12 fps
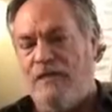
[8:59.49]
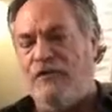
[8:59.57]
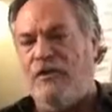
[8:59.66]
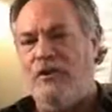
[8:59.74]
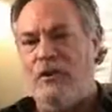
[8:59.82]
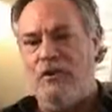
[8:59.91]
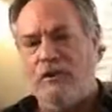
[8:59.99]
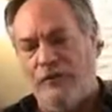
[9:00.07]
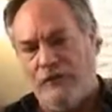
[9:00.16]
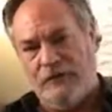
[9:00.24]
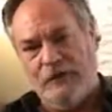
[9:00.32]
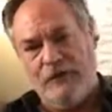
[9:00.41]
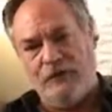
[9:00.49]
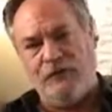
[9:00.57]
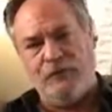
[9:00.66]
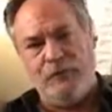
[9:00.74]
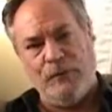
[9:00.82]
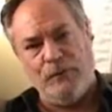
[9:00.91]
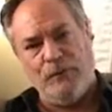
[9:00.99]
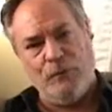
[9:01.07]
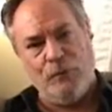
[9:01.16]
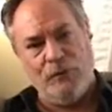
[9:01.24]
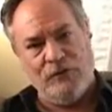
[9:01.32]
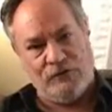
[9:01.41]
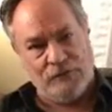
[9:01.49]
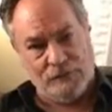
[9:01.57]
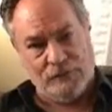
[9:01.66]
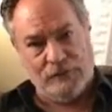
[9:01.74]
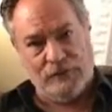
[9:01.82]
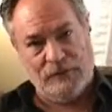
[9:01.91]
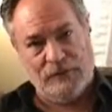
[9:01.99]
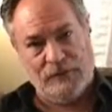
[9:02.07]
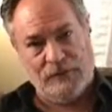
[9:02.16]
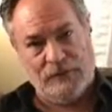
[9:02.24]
It's another thing to have spiritual wisdom.